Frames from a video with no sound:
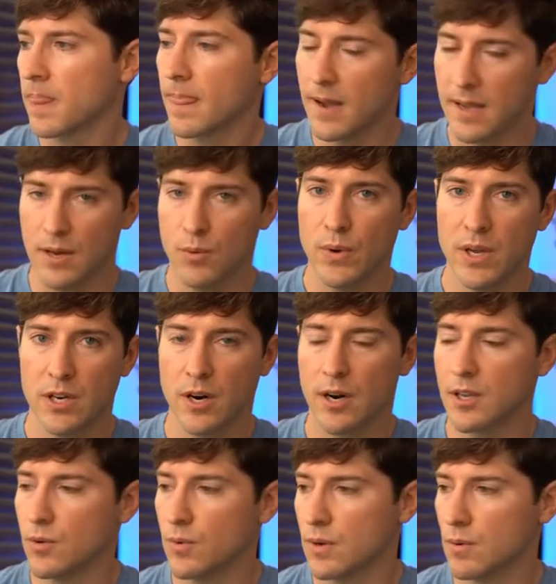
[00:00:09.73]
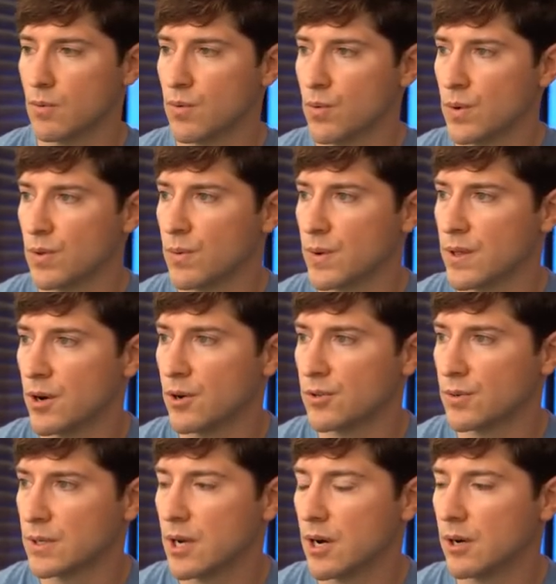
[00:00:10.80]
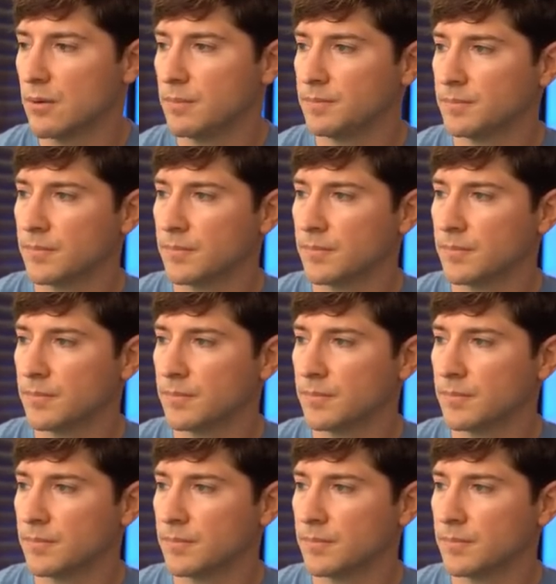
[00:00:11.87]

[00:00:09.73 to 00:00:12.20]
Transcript: Again, we could argue with where those would go.